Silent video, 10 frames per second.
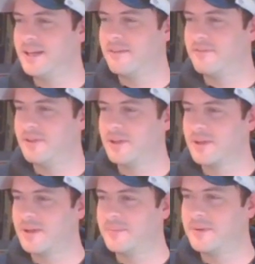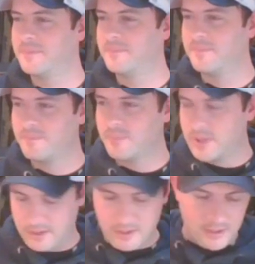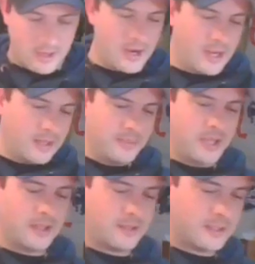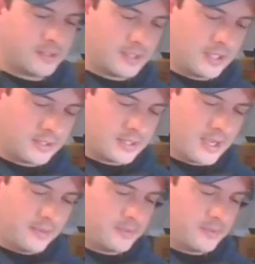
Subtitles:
I feel it coming. All right, let me get this thing typed